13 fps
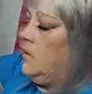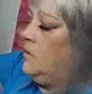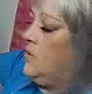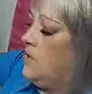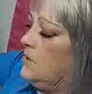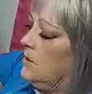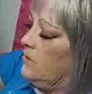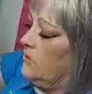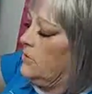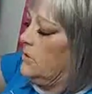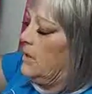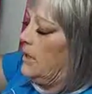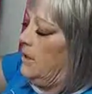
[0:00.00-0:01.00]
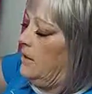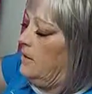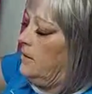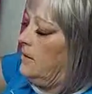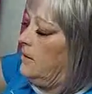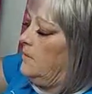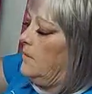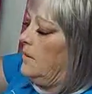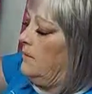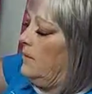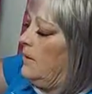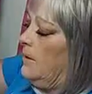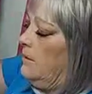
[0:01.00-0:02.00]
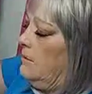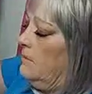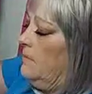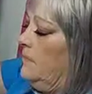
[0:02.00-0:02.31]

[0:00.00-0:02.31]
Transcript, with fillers: You guys understand anyway, right?